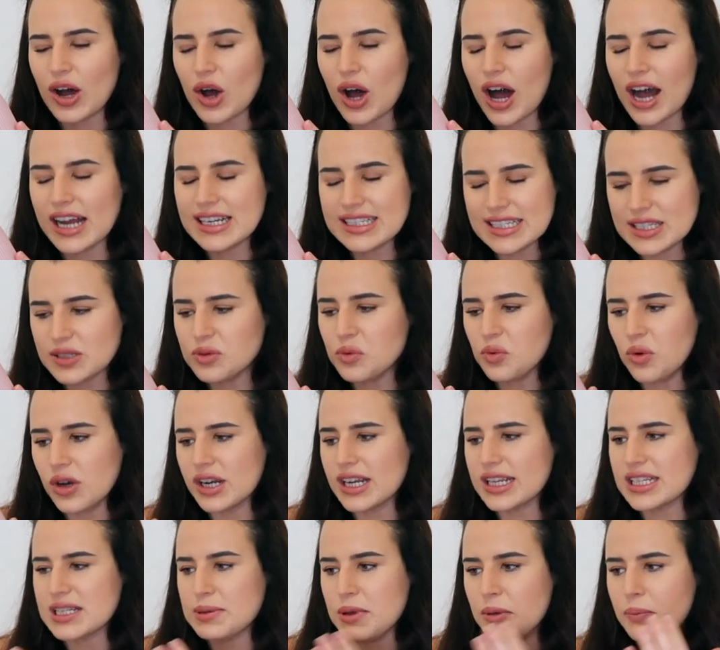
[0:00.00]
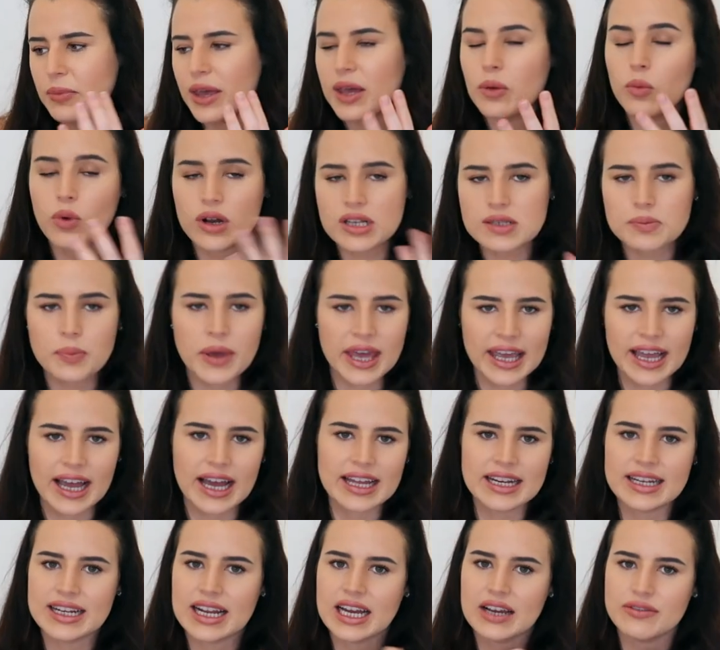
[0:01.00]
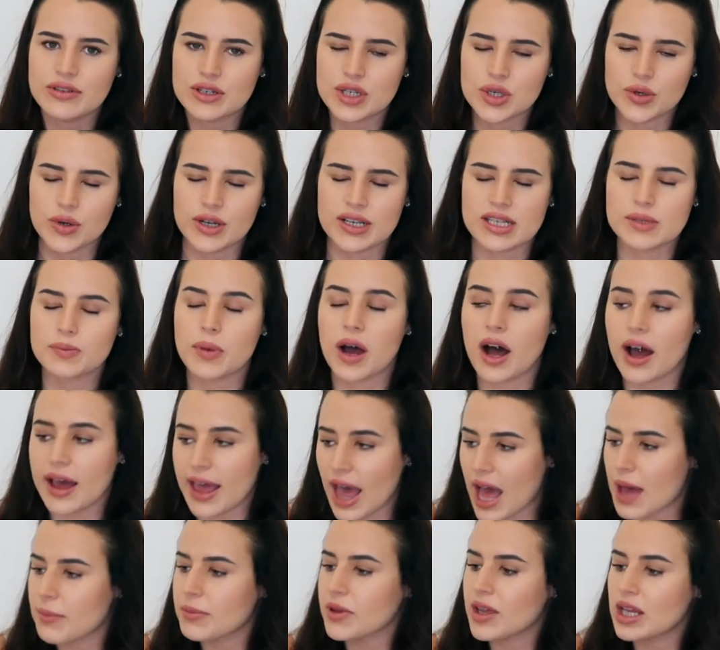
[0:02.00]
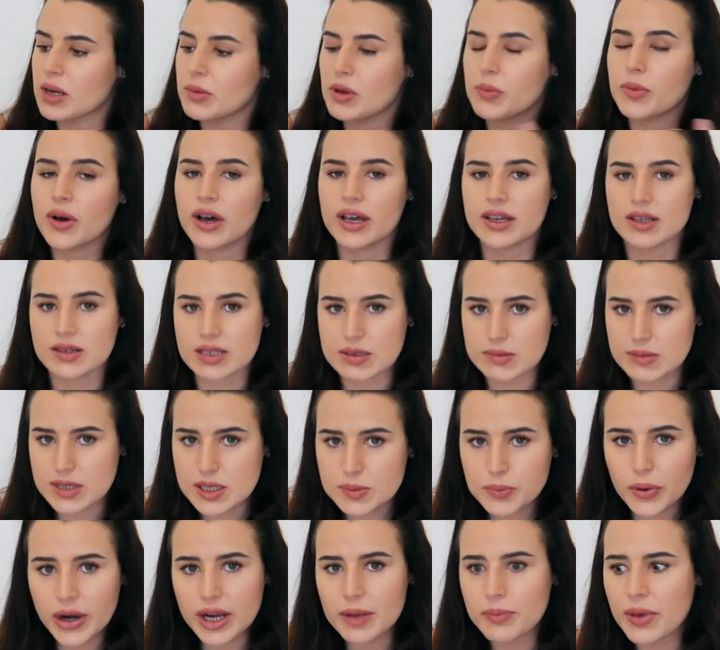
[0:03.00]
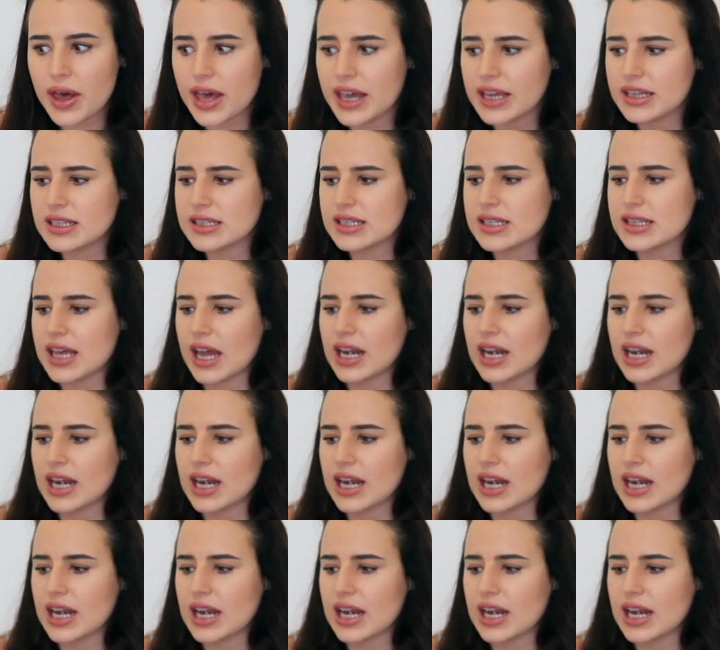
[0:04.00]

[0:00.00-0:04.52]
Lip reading: I didn't want it to be, it was pink, I didn't have a choice, but I am going to be buying some spray paint,